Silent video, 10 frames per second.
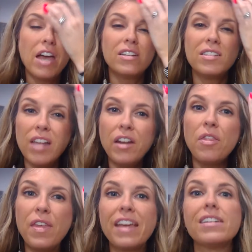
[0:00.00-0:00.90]
Some
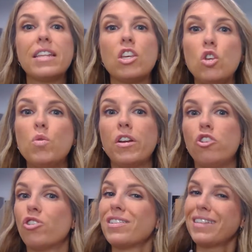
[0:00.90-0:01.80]
things that you can
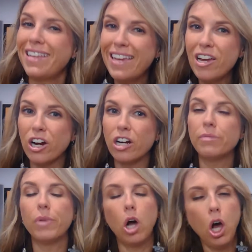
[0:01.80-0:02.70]
address here
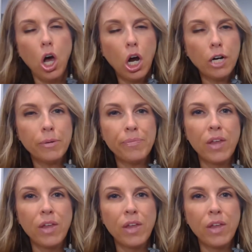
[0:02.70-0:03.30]
are